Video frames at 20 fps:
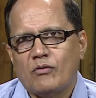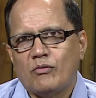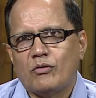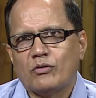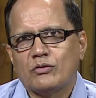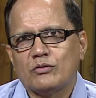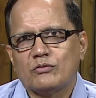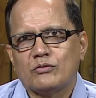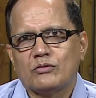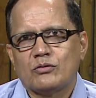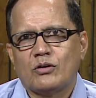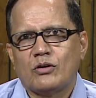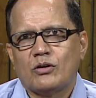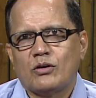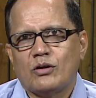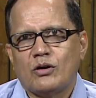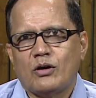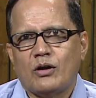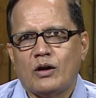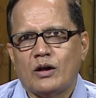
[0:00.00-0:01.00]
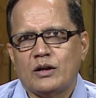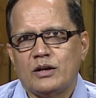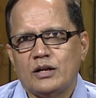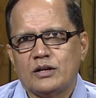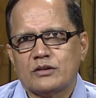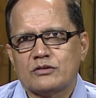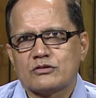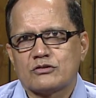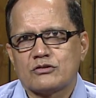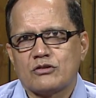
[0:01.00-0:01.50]
for a
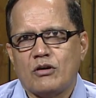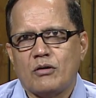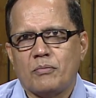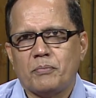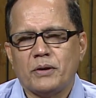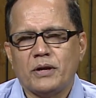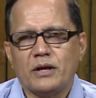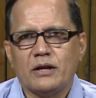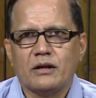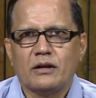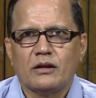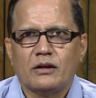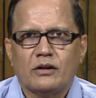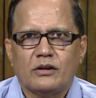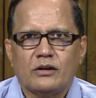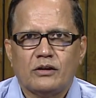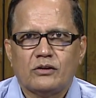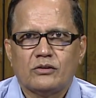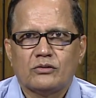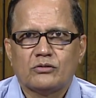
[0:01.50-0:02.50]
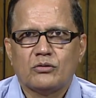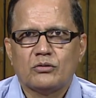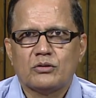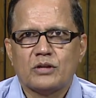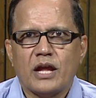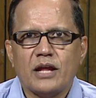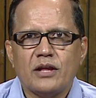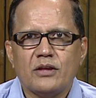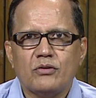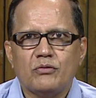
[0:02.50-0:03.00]
next topic. So,
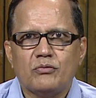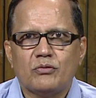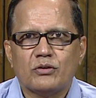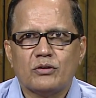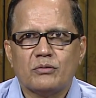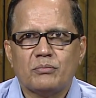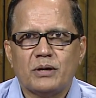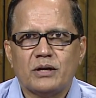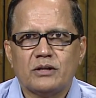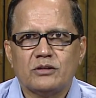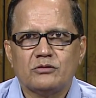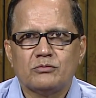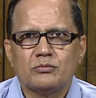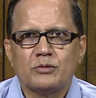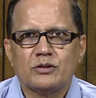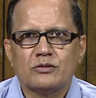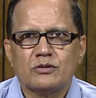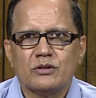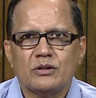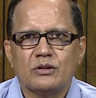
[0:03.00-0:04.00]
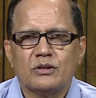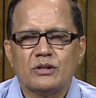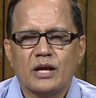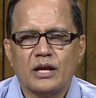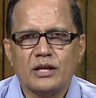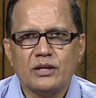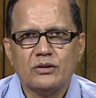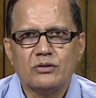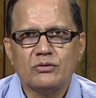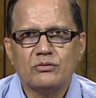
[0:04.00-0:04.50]
thank you for the participation.
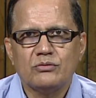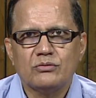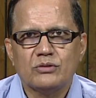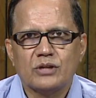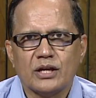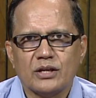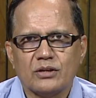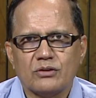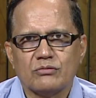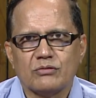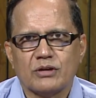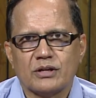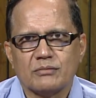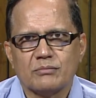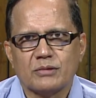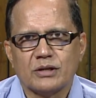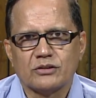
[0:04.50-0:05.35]
Thank you very